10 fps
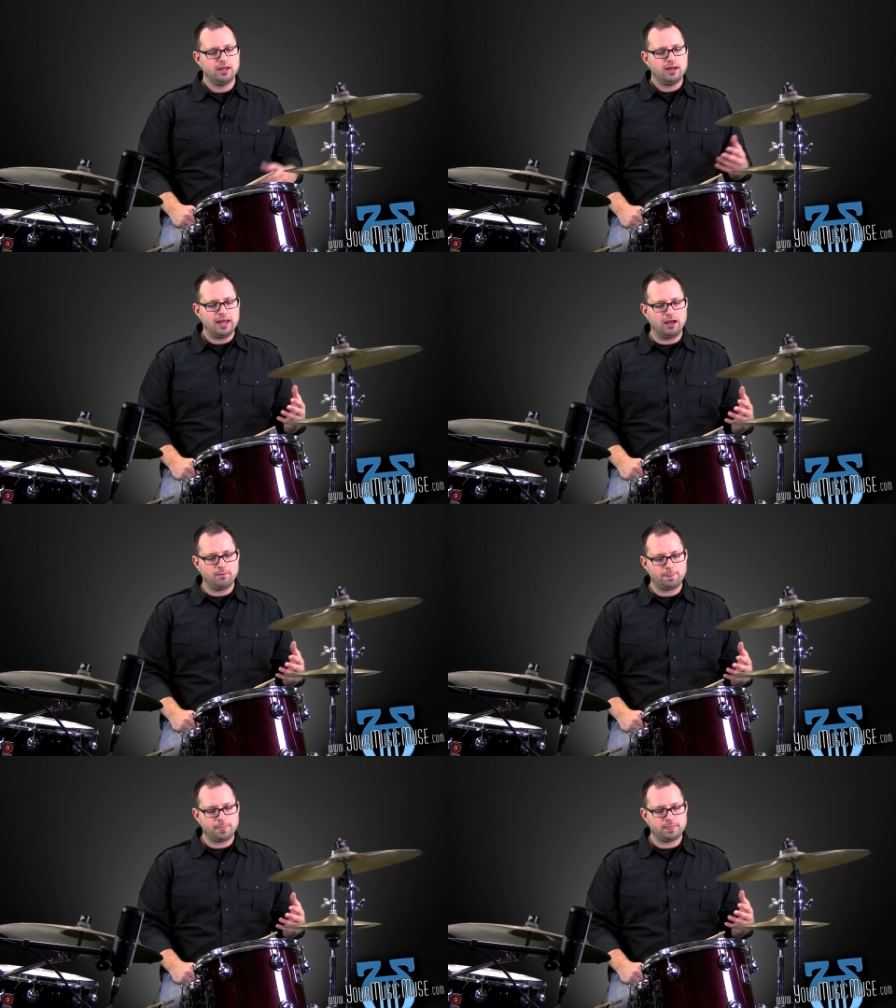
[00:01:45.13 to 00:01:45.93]

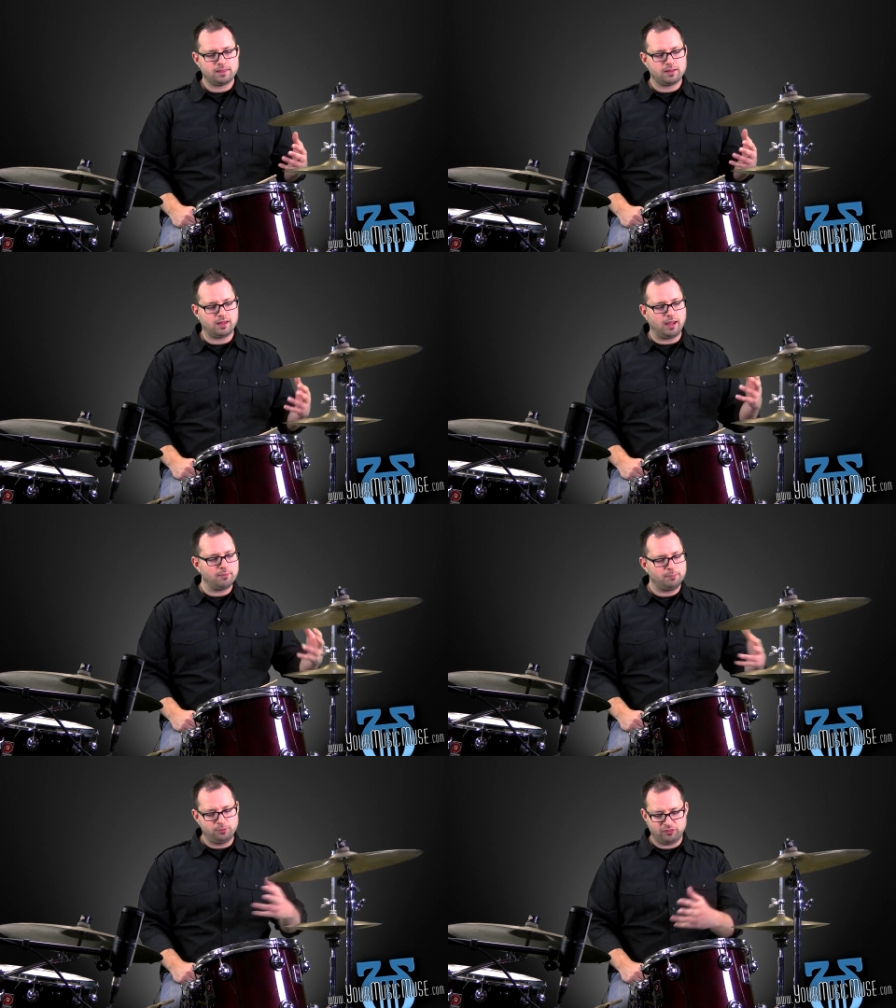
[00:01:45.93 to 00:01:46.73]
Now, I'm
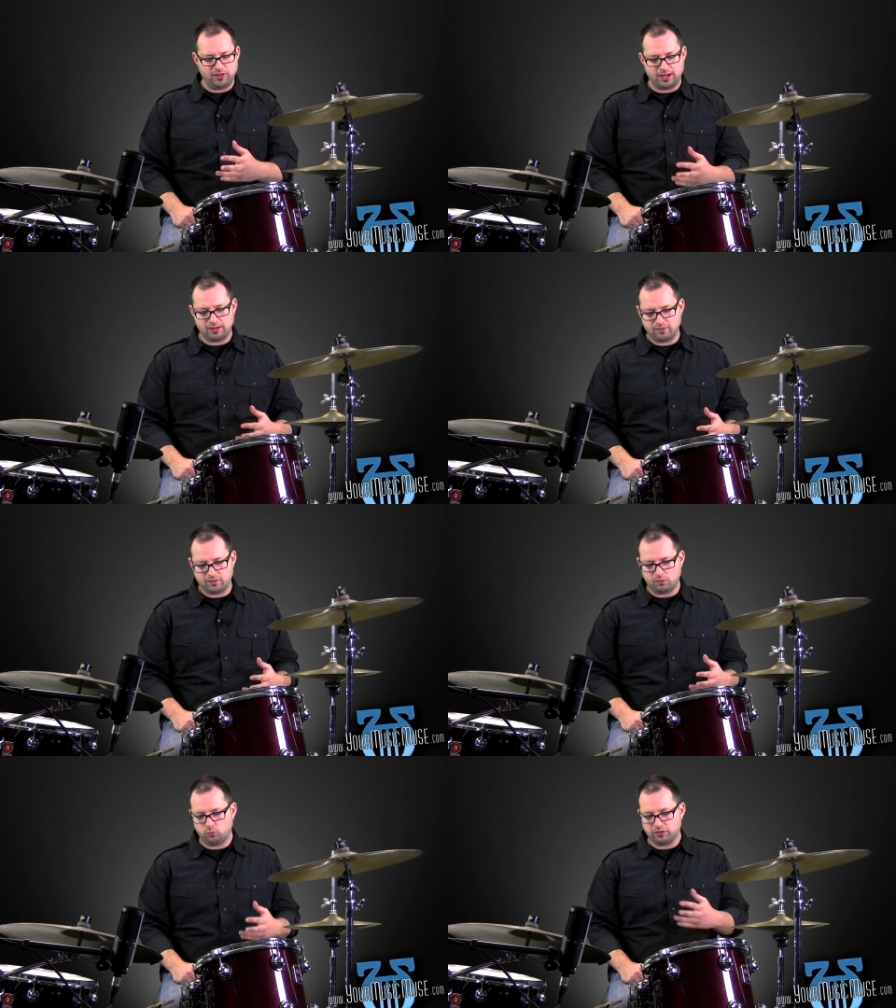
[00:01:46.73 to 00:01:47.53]
going to put that
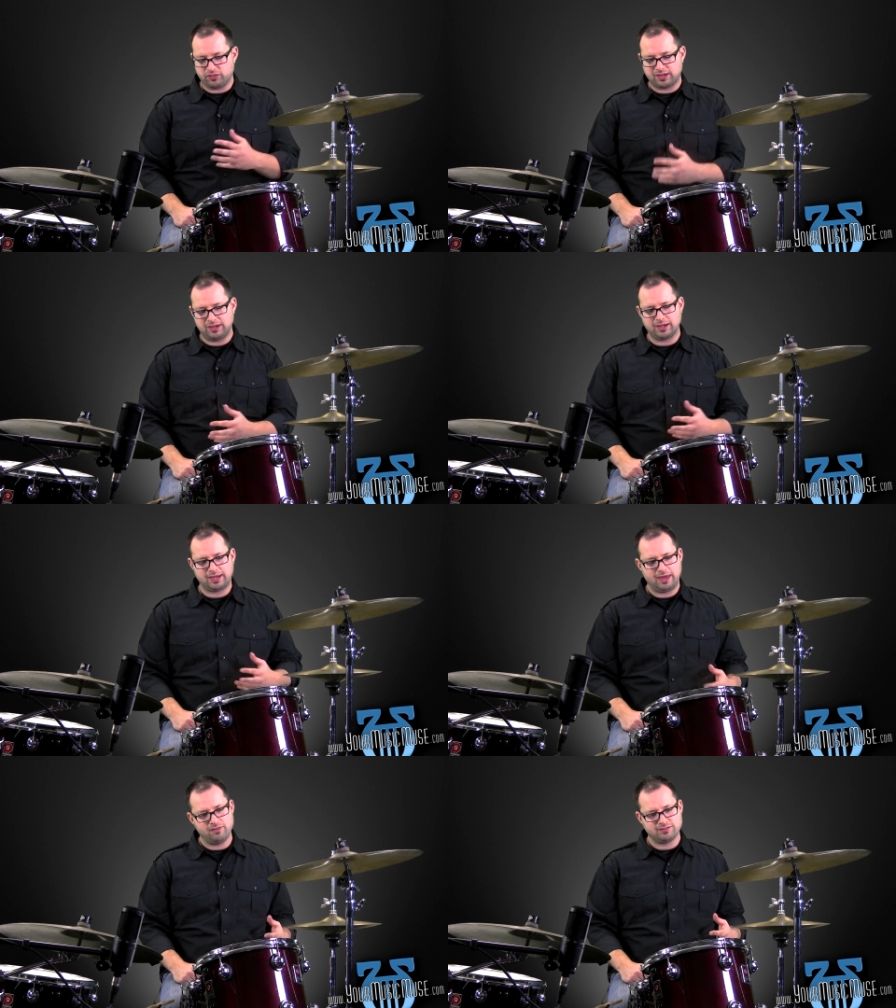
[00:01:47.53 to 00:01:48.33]
in with the kick
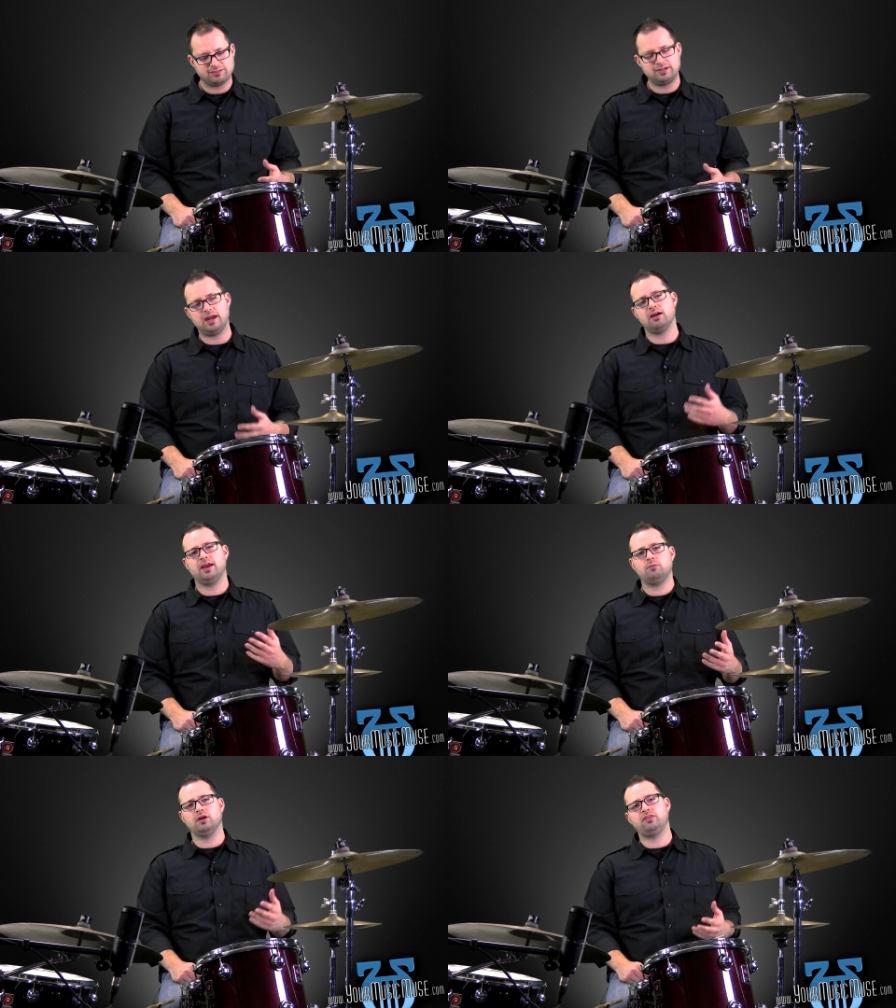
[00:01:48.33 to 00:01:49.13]
and the snare,
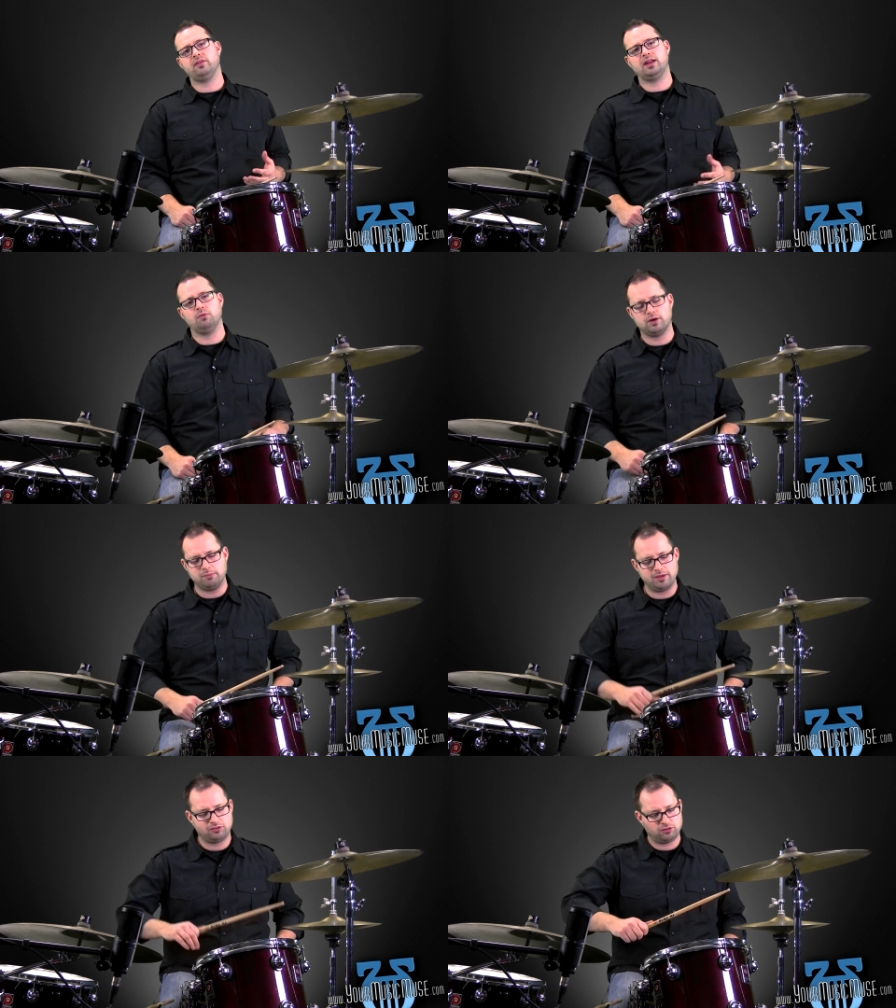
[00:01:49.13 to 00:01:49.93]
and one thing that I want to
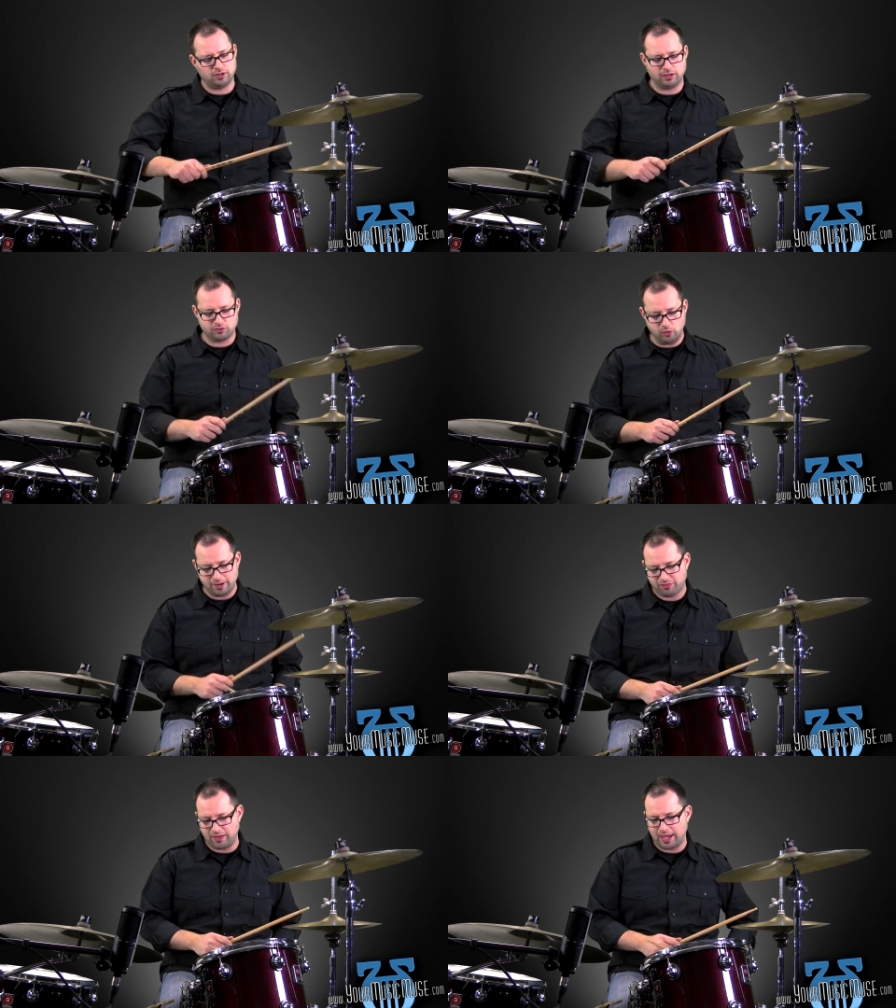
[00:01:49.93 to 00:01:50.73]
make sure you guys know
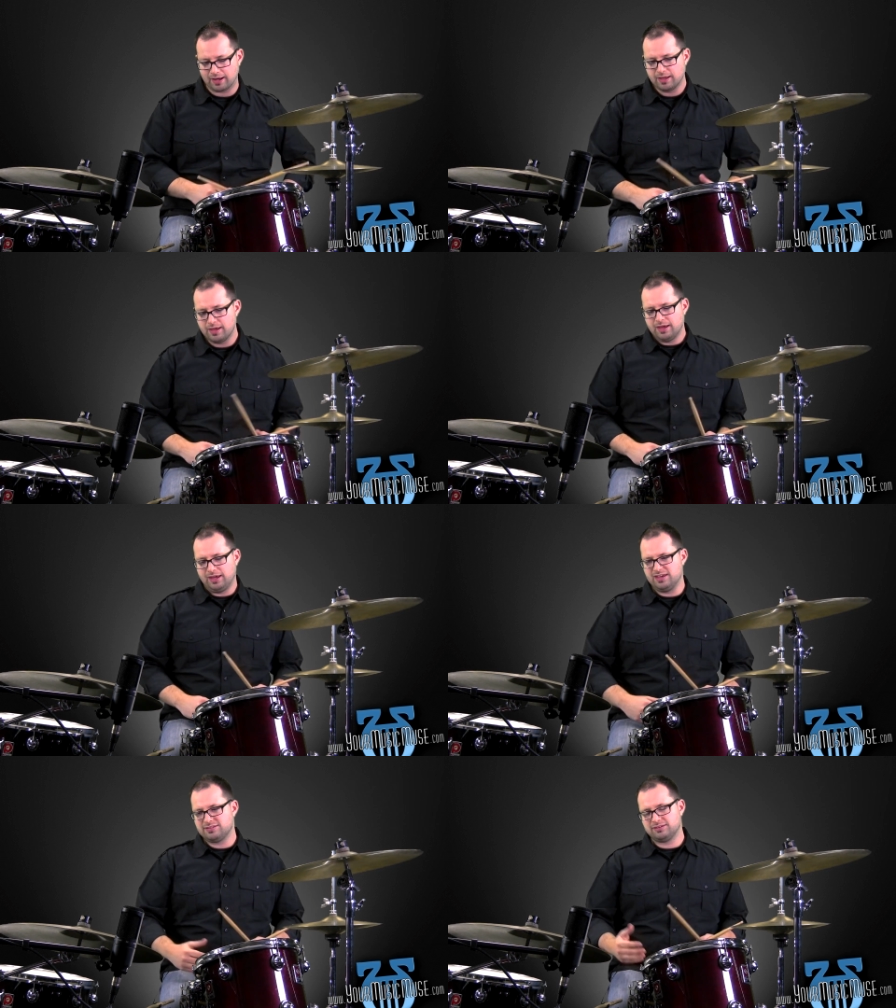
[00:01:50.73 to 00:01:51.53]
about that
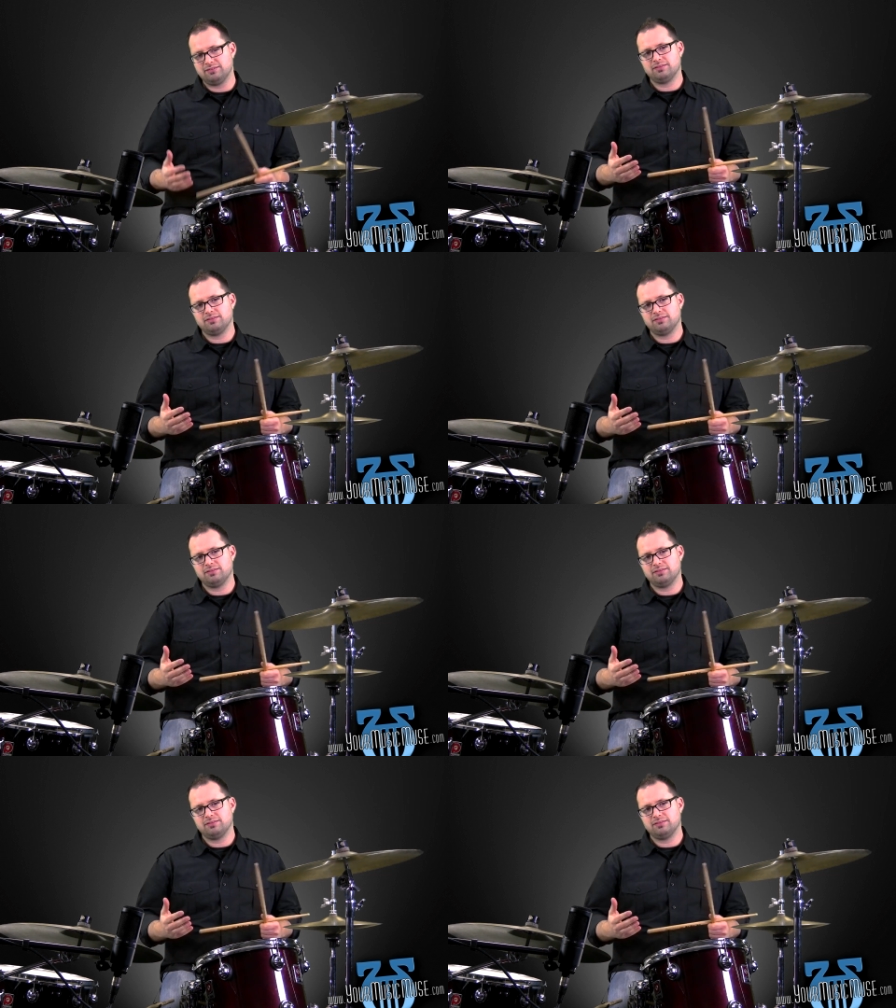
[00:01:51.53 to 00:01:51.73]
is